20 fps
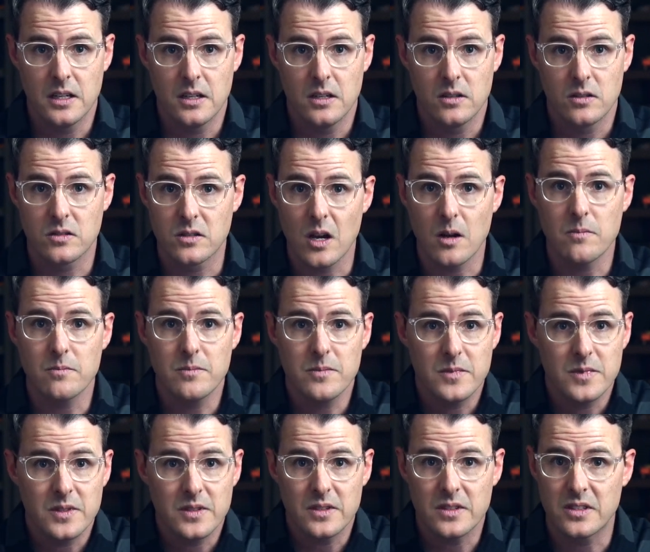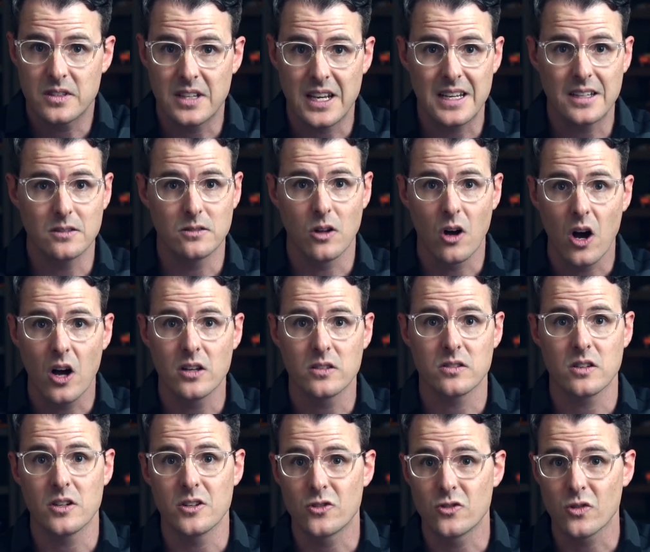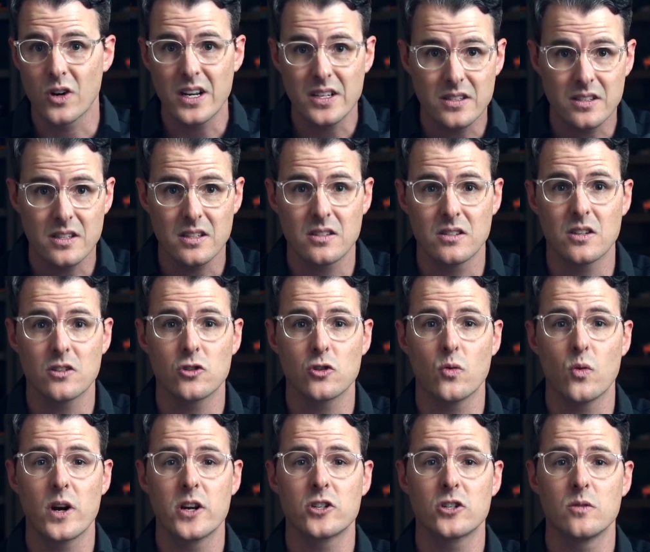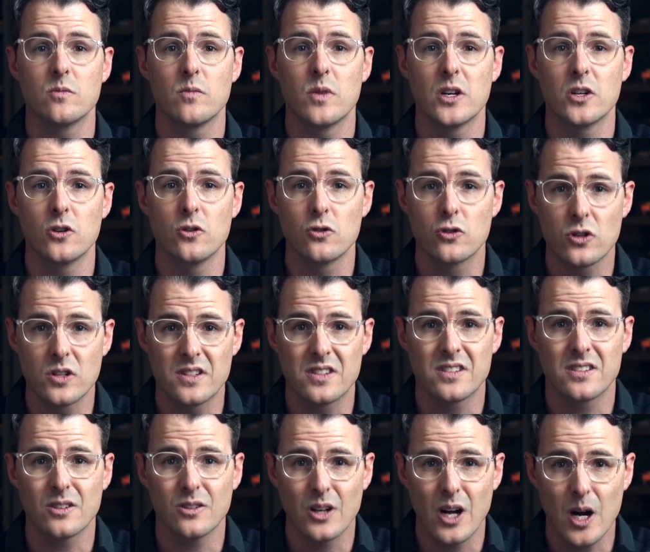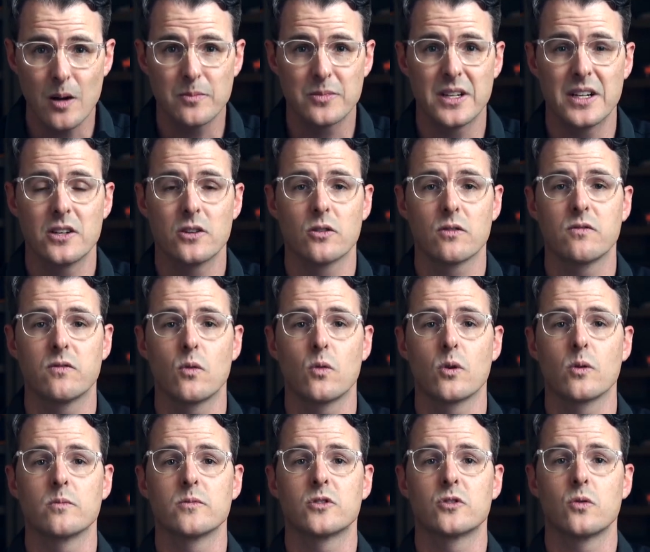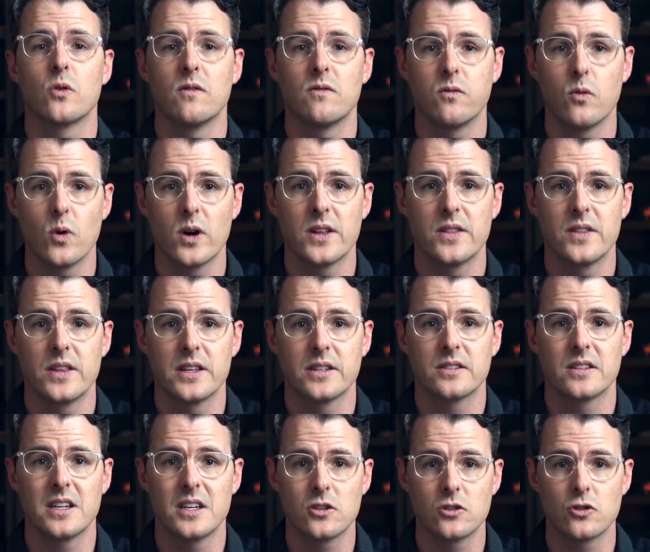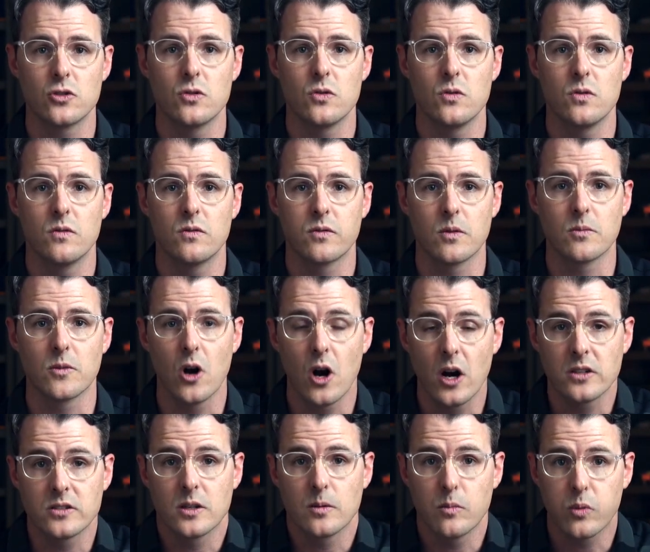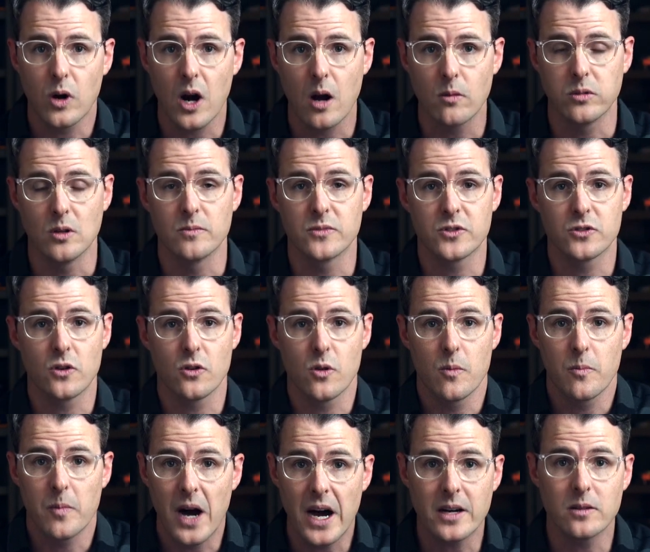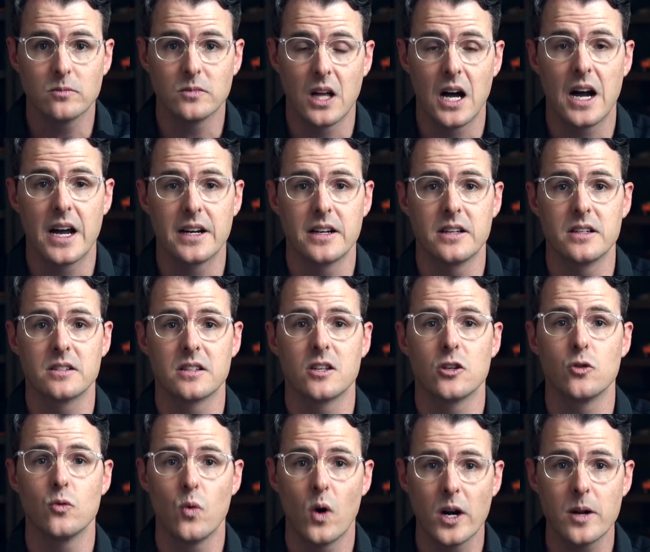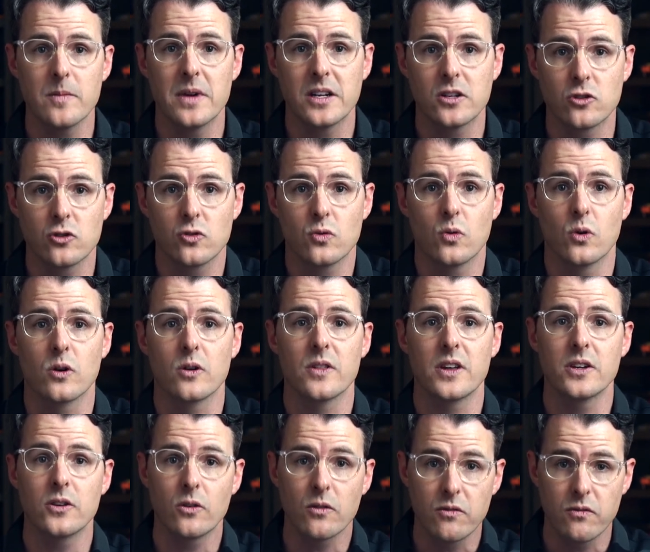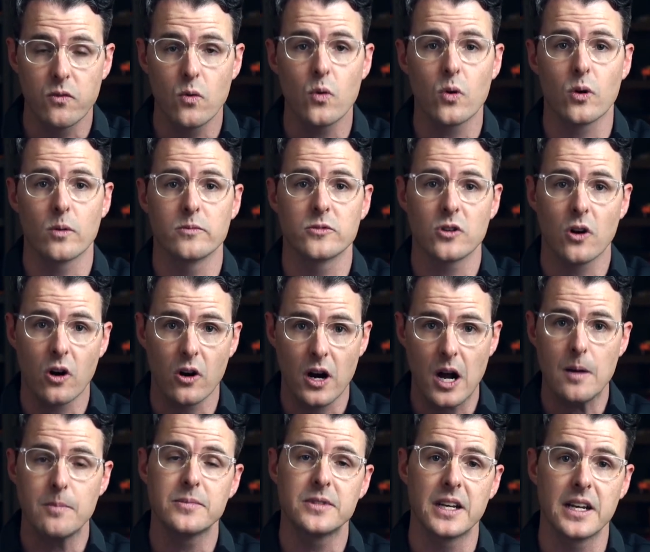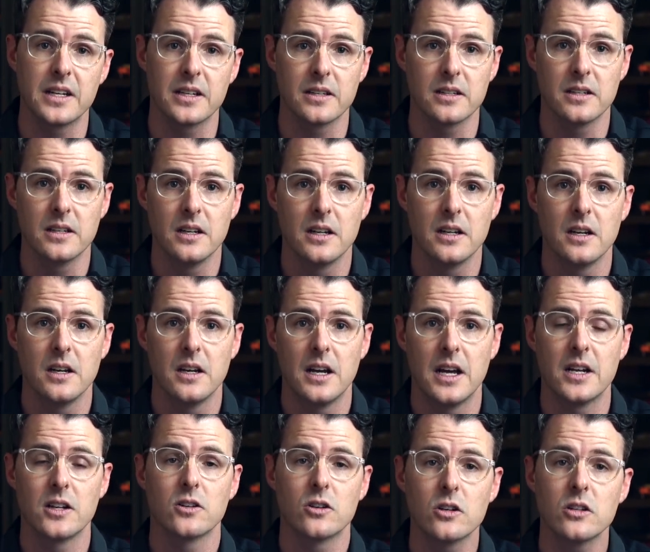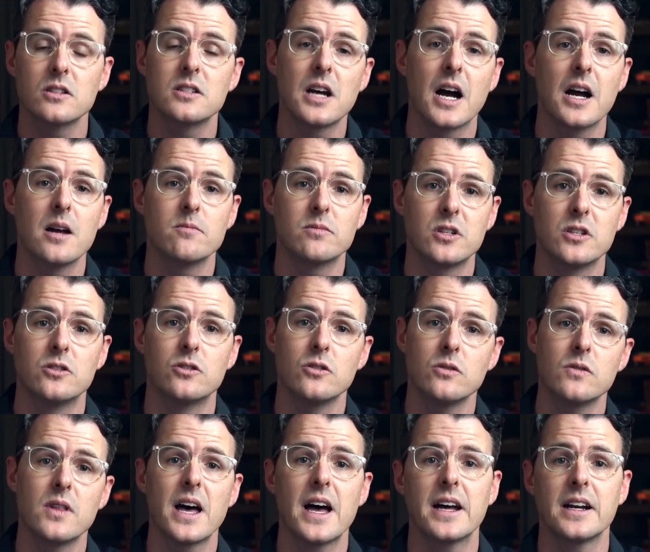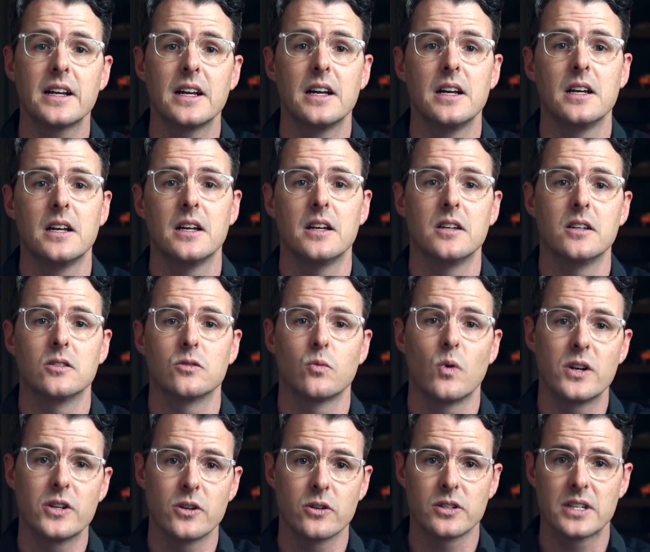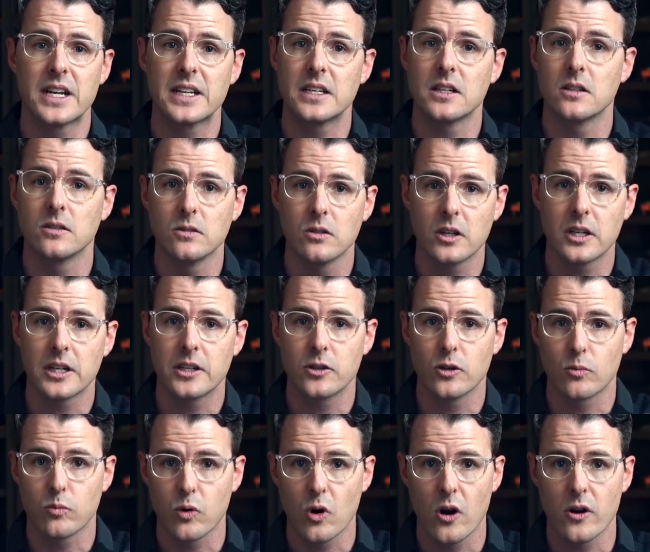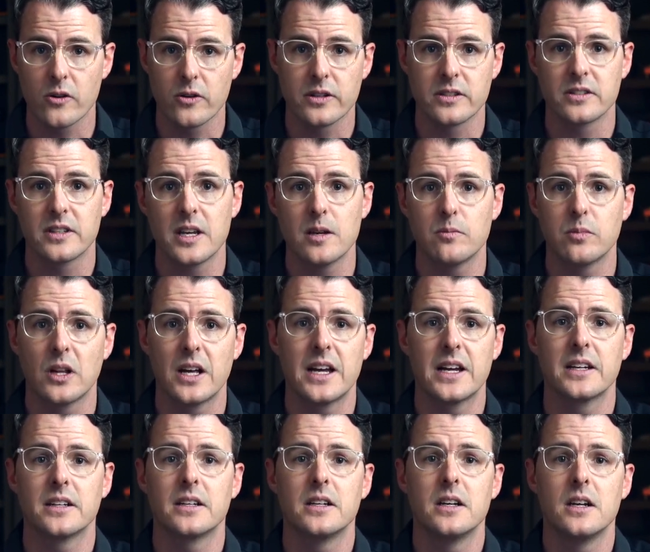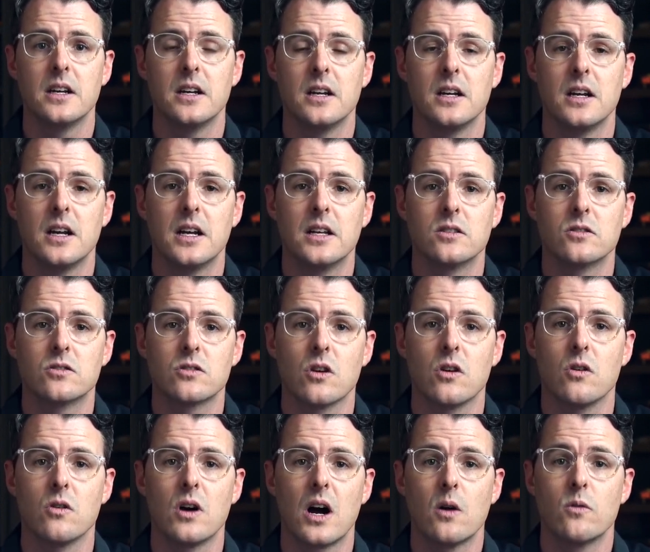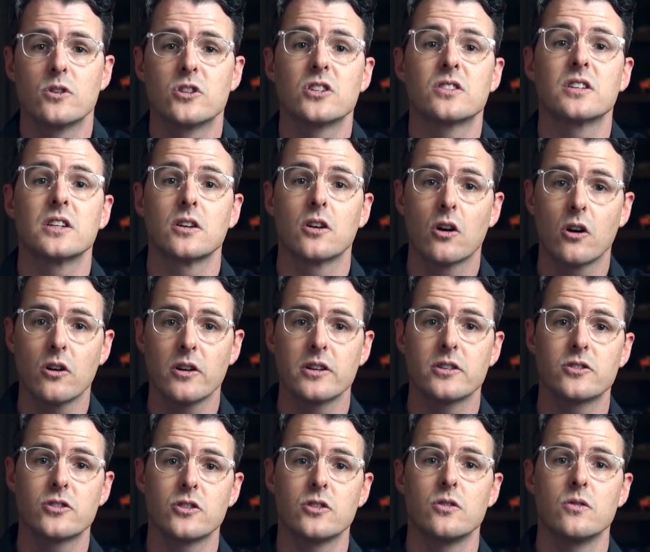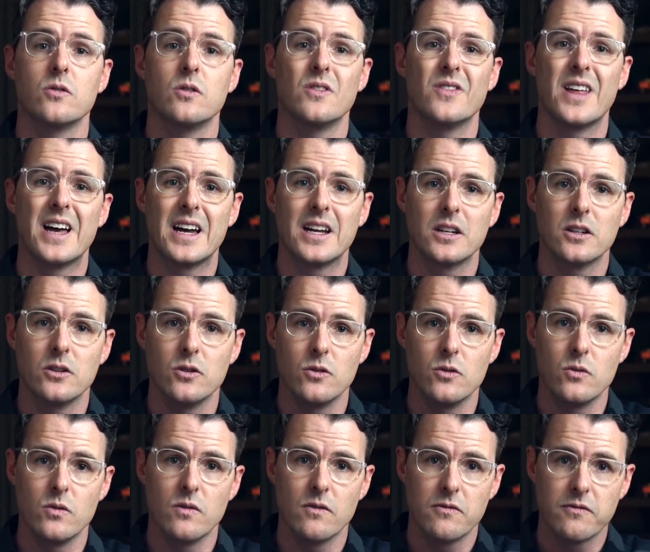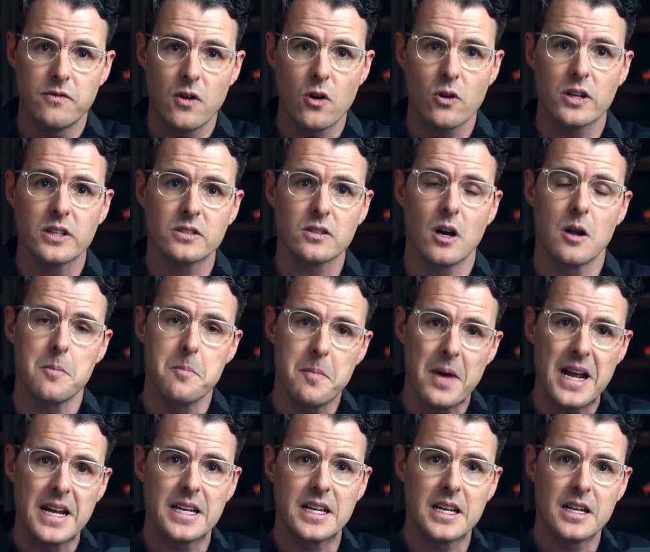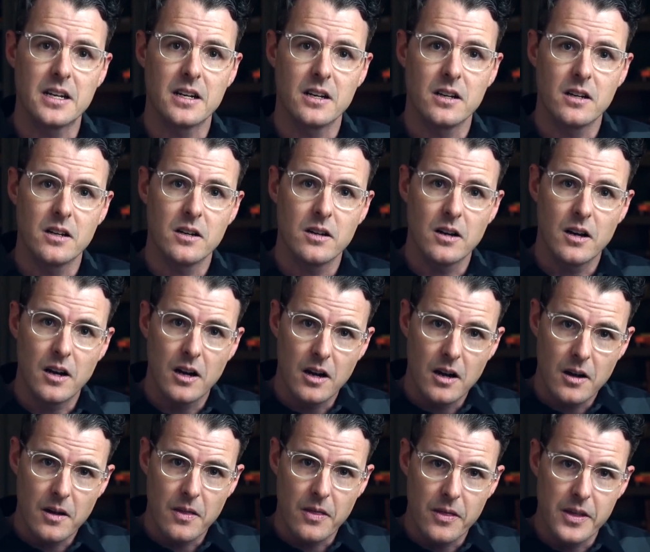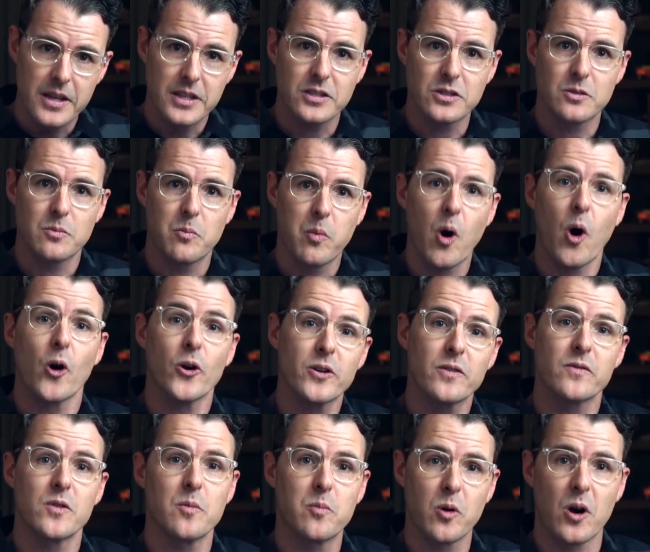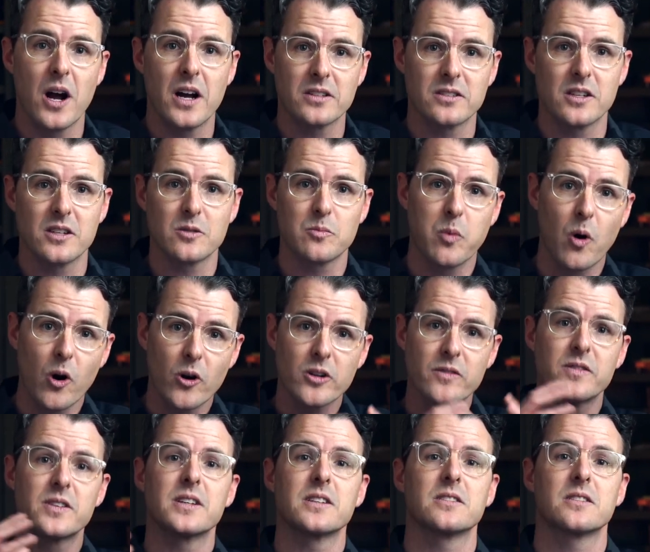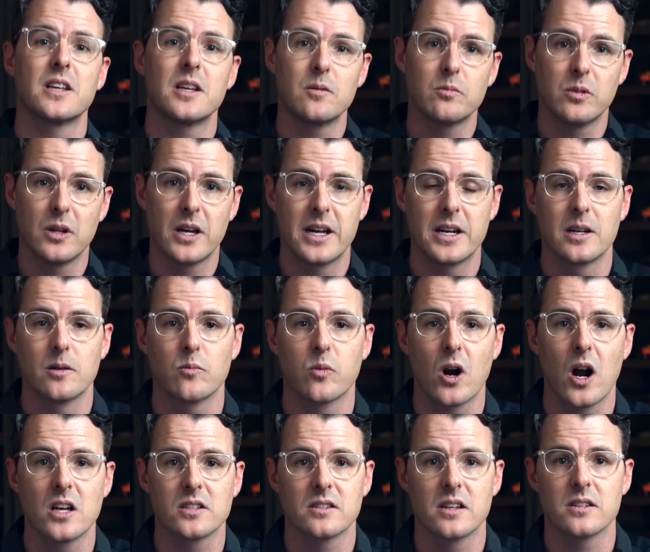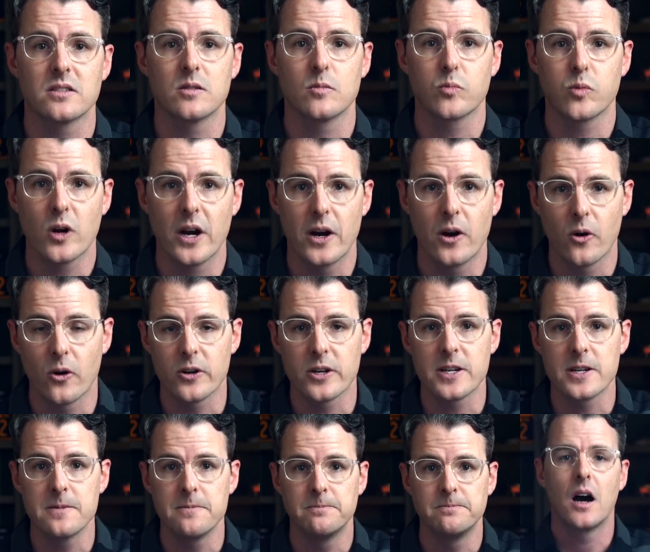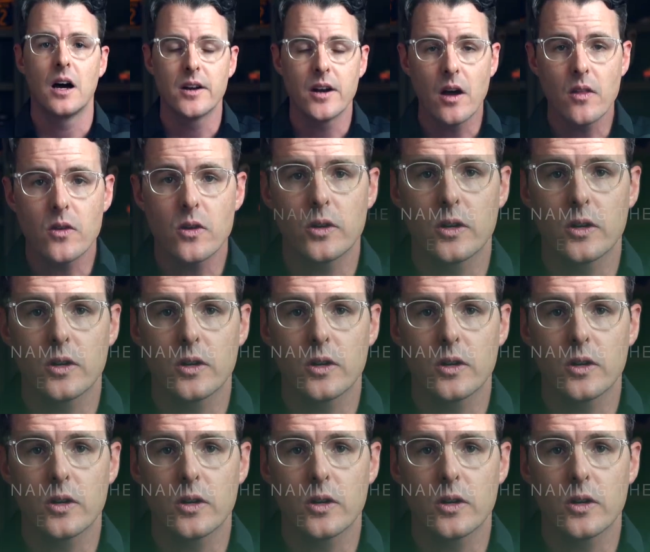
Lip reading: Some state laws address this situation, but you should still update your forms to avoid this issue from causing problems. So the bottom line is that you want to make sure that your forms are updated. And a good time to do that is when you're taking a look at your broader estate plan. And so I would just encourage you that you focus on making this part of the process, part of the estate planning process, a priority. Another